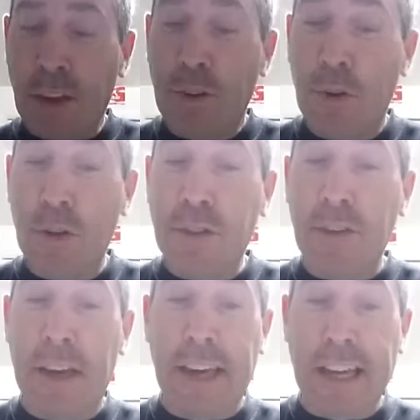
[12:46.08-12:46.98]
used
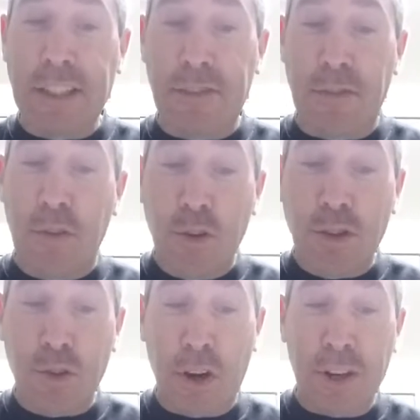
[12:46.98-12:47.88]
in case of a
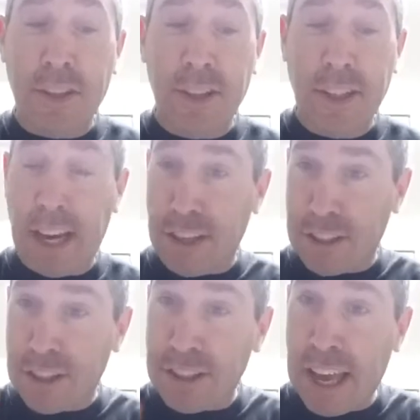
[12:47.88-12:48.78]
food shortage that could
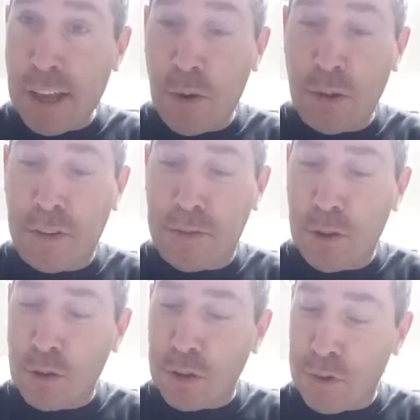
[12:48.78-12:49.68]
sustain you in the
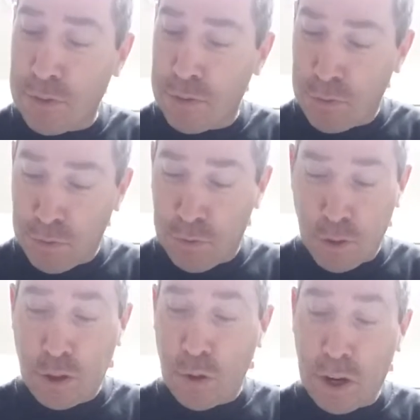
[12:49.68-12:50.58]

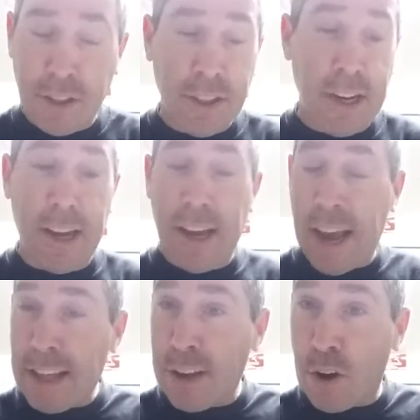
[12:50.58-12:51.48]
food shortage,
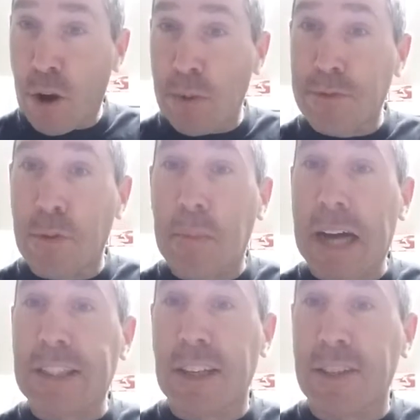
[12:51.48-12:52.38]
and then the herbs for
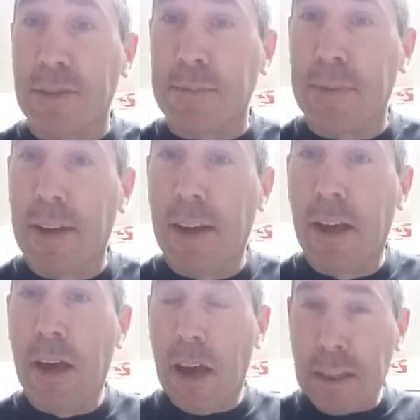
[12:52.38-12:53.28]
botulism.
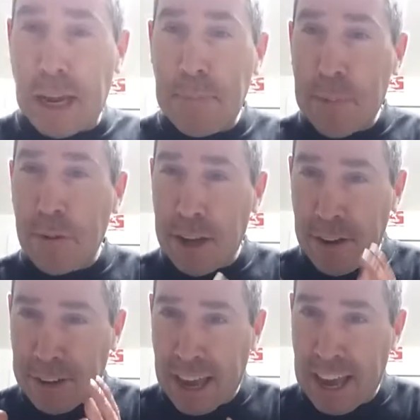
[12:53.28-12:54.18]
A lot of people that
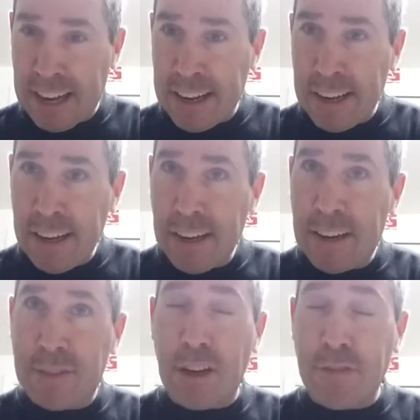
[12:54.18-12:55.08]
are canning,
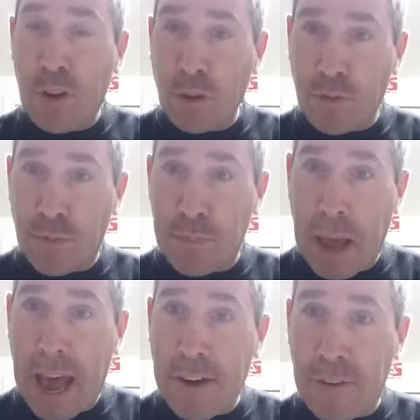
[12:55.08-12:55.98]
if stuff goes
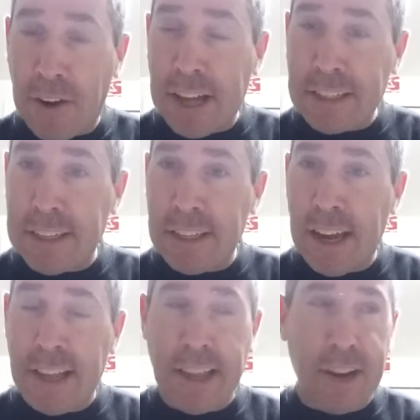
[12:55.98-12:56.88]
bad or rancid
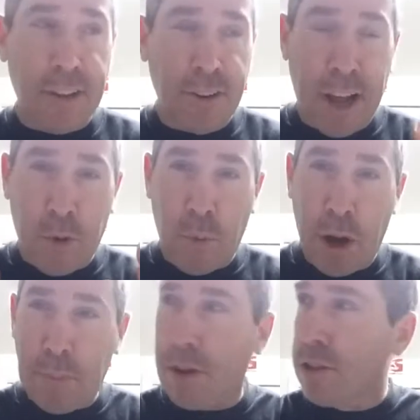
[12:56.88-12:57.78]
and they're not
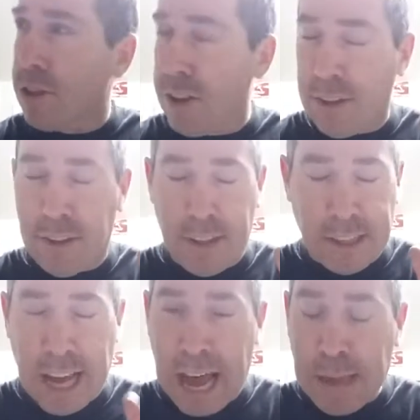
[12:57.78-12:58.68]
aware because of the
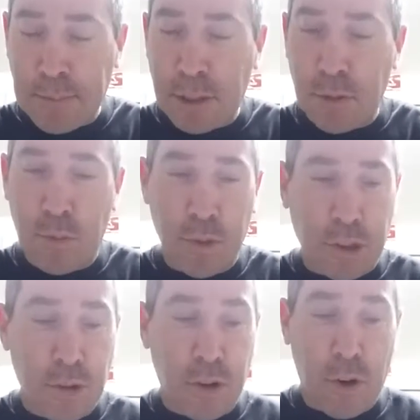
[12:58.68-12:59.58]
times
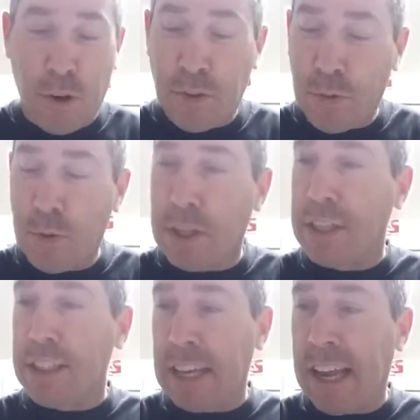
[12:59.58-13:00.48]
which they're going through, they
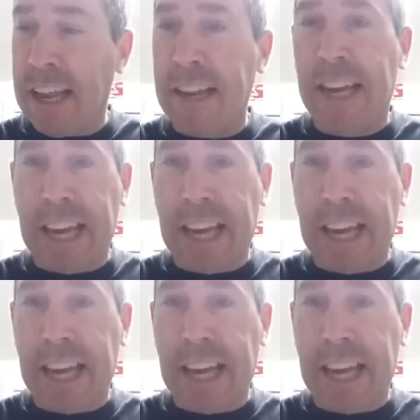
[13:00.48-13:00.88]
just eat it and